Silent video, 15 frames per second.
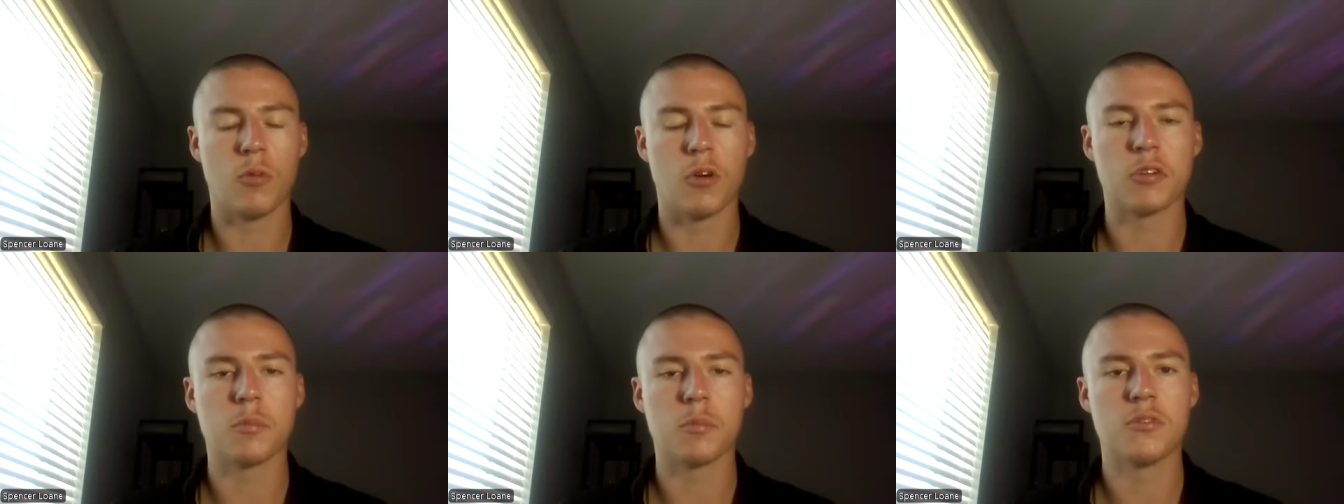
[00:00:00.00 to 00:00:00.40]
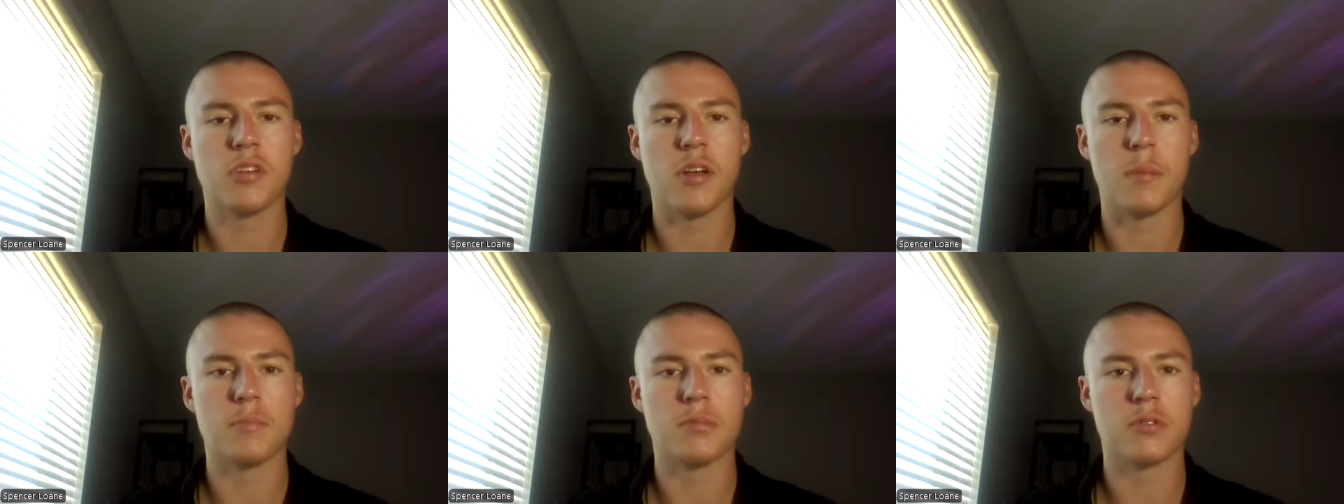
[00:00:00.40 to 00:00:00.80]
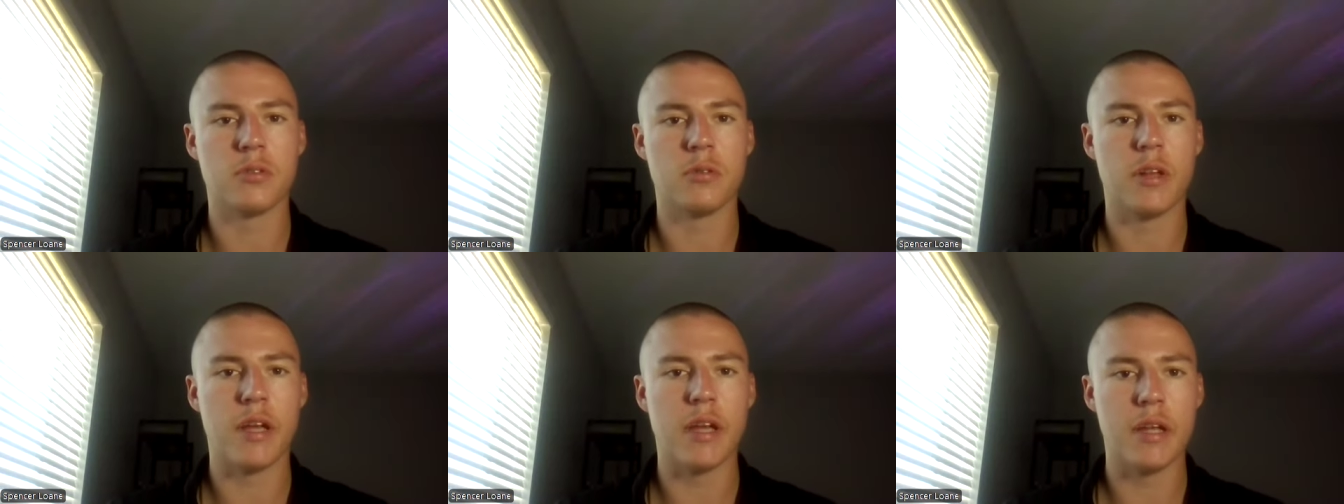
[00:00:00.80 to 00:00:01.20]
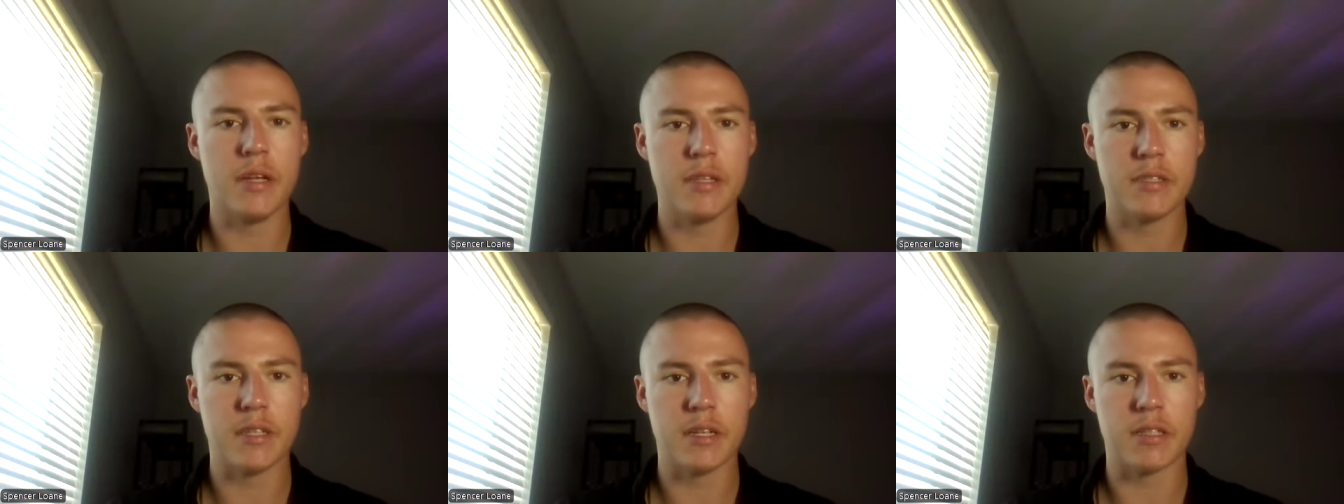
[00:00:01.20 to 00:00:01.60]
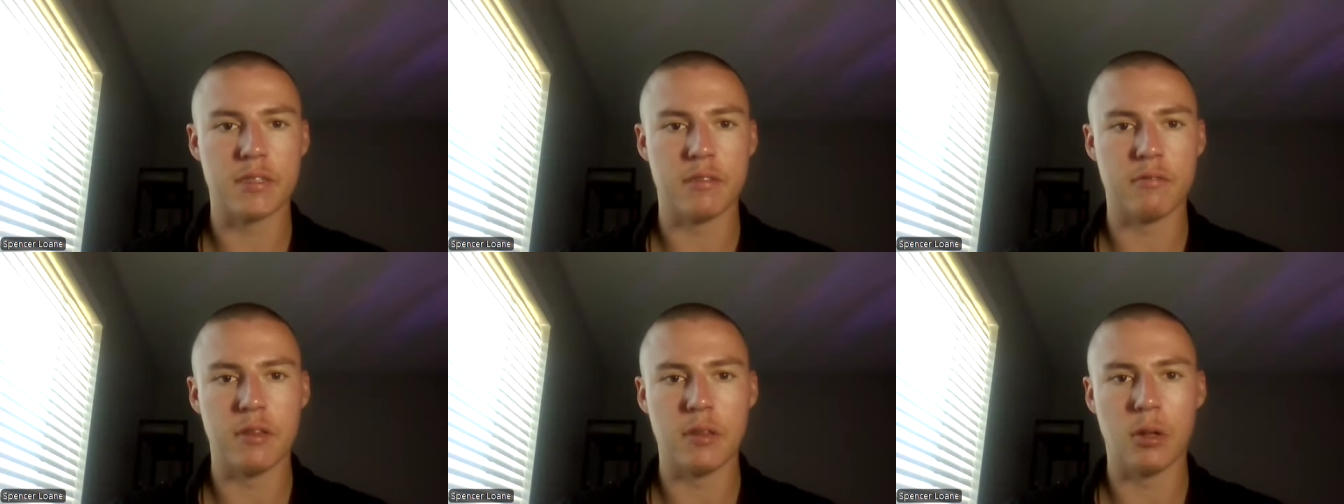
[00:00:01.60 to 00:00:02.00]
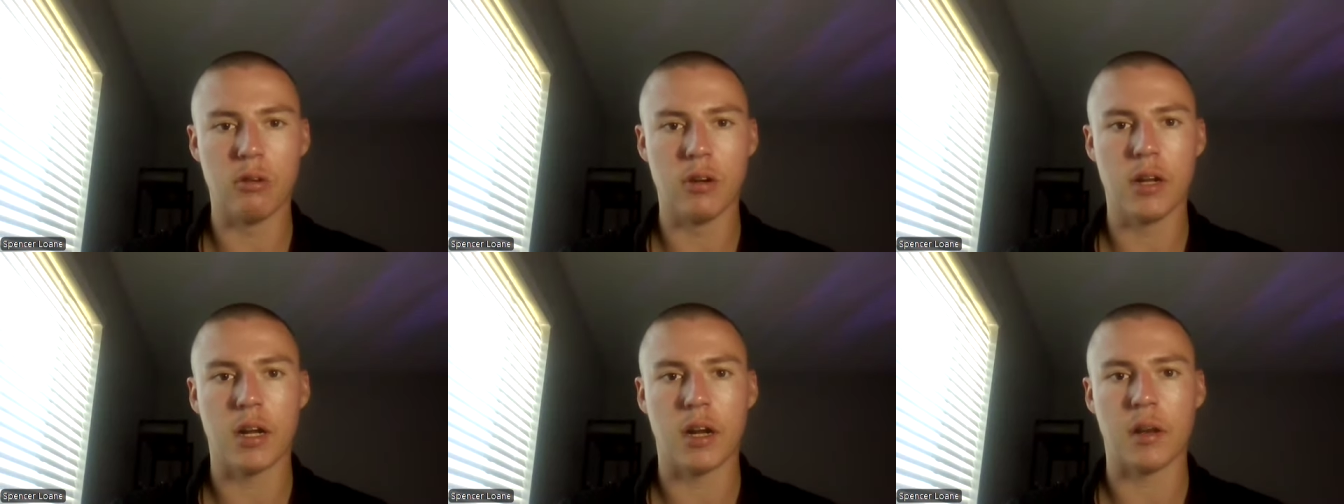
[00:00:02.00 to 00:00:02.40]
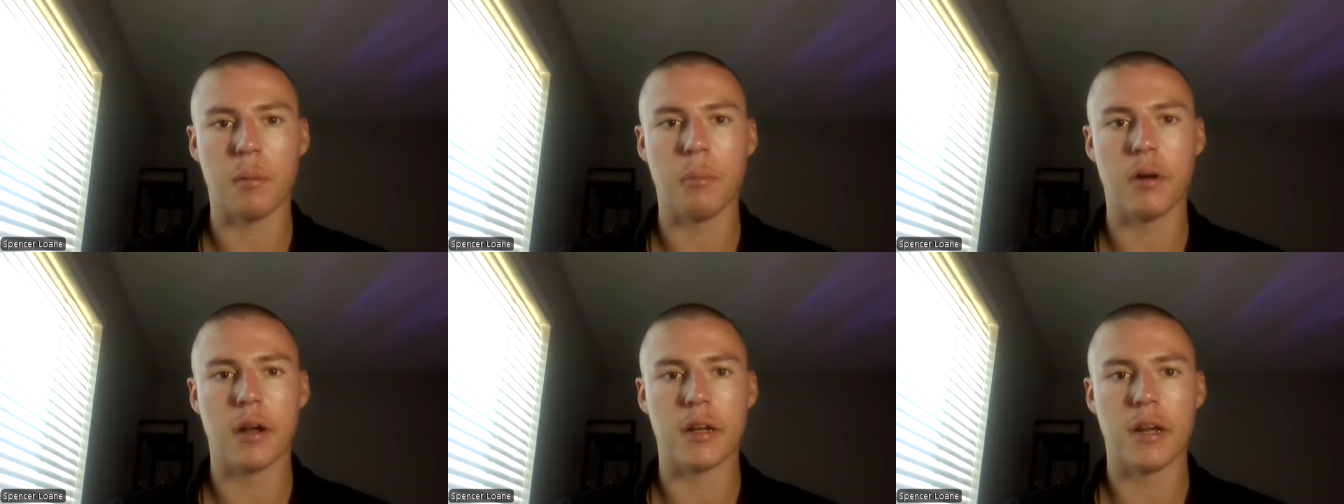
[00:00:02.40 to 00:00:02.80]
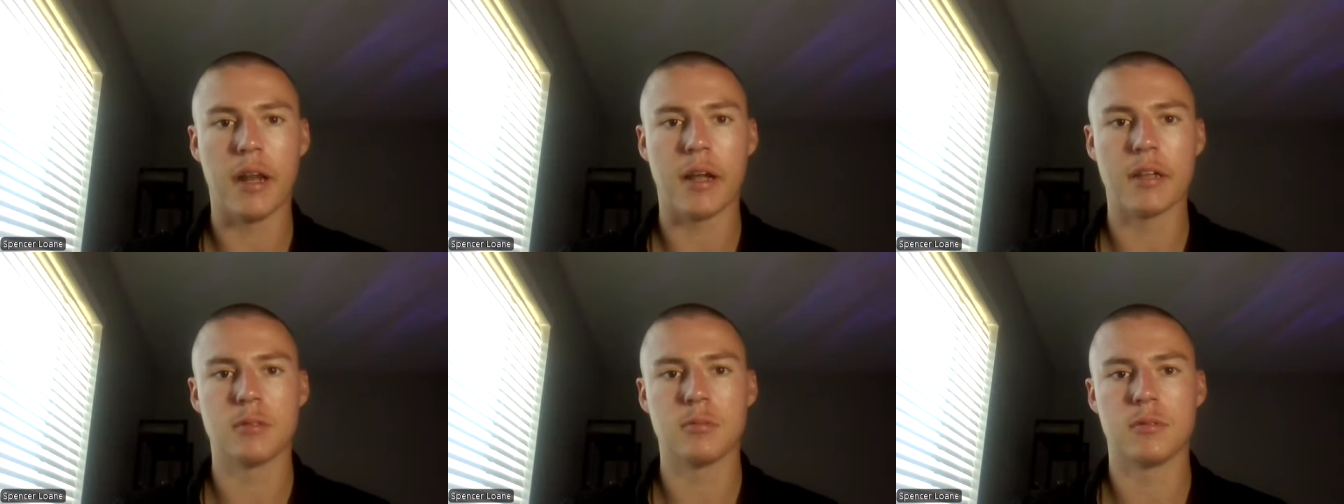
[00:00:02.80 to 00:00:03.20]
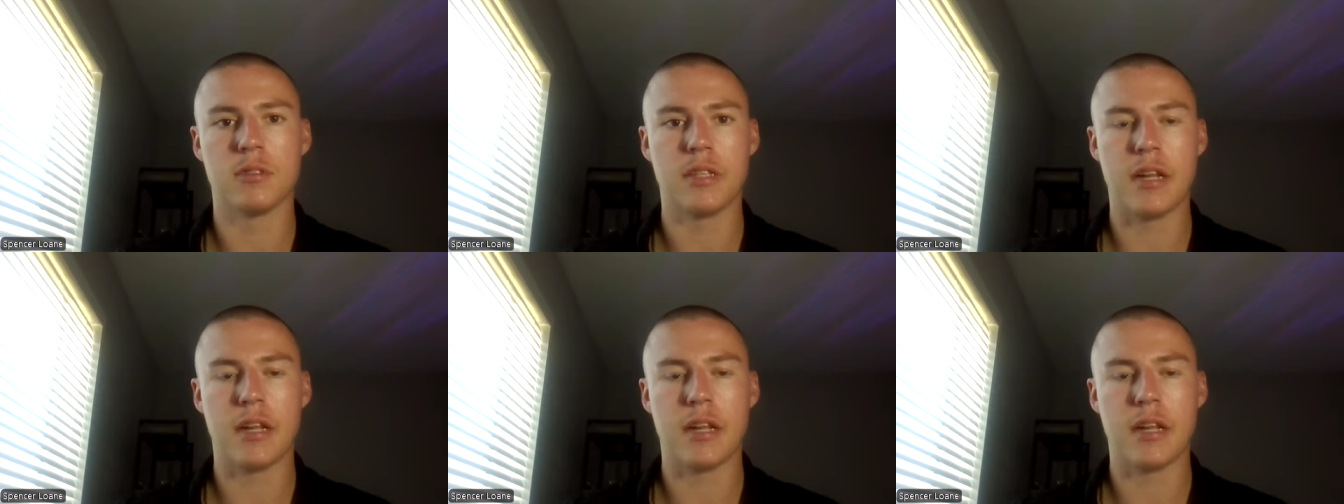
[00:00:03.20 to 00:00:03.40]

Welcome to episode 86 of the Loane Hockey Podcast.